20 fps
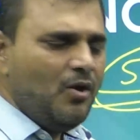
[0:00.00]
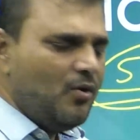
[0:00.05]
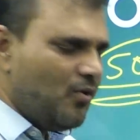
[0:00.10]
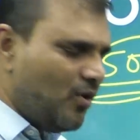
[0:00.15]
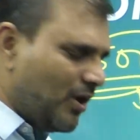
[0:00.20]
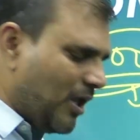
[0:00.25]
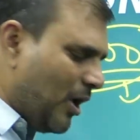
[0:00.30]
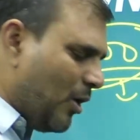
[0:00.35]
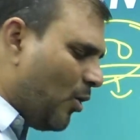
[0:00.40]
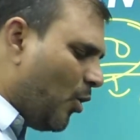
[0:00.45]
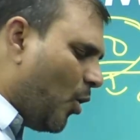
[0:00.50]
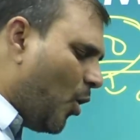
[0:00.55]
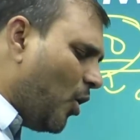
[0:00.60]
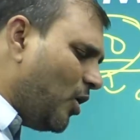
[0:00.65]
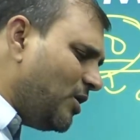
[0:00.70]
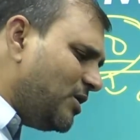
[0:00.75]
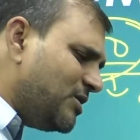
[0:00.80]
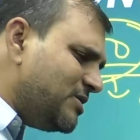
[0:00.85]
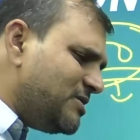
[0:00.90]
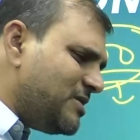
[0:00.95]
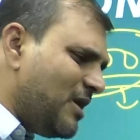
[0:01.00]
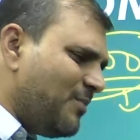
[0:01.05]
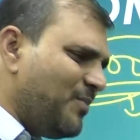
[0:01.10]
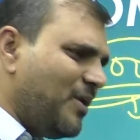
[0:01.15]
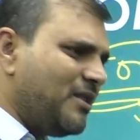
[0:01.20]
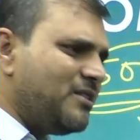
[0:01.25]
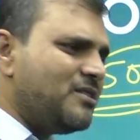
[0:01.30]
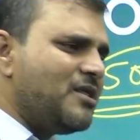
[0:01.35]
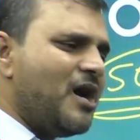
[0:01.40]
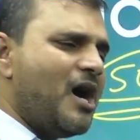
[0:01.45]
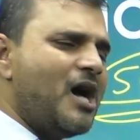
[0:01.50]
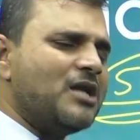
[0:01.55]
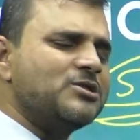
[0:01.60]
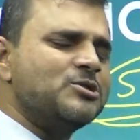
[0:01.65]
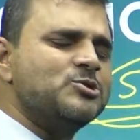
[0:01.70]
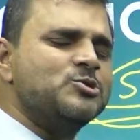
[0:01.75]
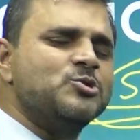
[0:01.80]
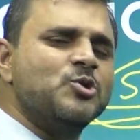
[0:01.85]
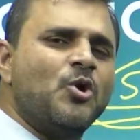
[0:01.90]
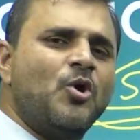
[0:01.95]
Okay, old Jamindar
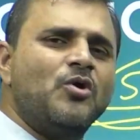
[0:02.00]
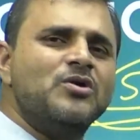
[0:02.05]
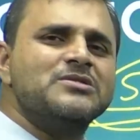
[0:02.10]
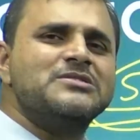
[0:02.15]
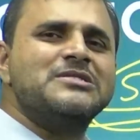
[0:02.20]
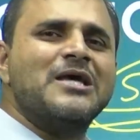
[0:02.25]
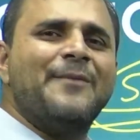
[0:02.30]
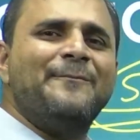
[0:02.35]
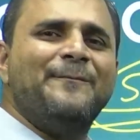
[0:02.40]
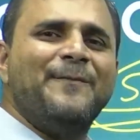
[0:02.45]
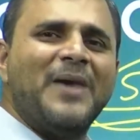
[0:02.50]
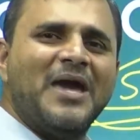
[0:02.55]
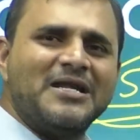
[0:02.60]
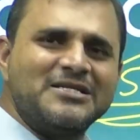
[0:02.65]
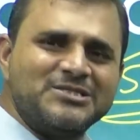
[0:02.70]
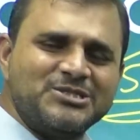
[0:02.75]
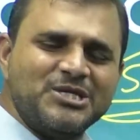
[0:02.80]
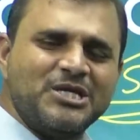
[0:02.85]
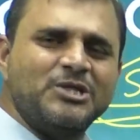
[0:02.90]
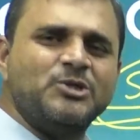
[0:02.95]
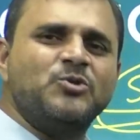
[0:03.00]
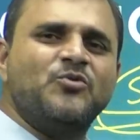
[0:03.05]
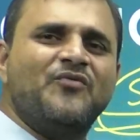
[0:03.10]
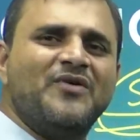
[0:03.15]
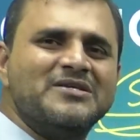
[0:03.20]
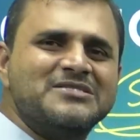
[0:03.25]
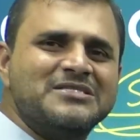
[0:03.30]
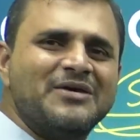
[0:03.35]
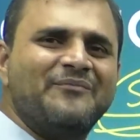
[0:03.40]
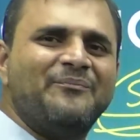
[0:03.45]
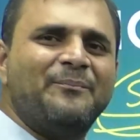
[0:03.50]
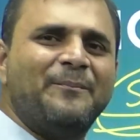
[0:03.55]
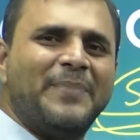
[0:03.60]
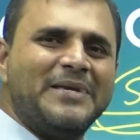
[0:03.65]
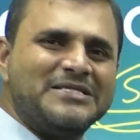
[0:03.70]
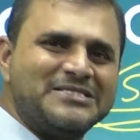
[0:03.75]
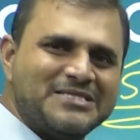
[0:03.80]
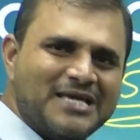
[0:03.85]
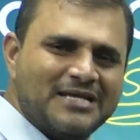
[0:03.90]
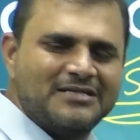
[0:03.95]
showed some mercy towards the
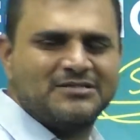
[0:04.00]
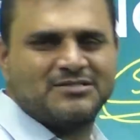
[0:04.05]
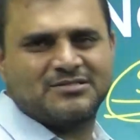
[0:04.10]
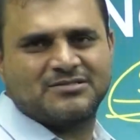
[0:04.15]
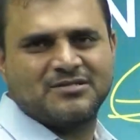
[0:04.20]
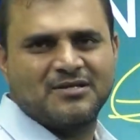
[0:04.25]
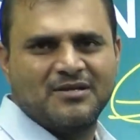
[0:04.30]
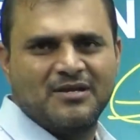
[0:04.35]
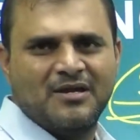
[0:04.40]
peasants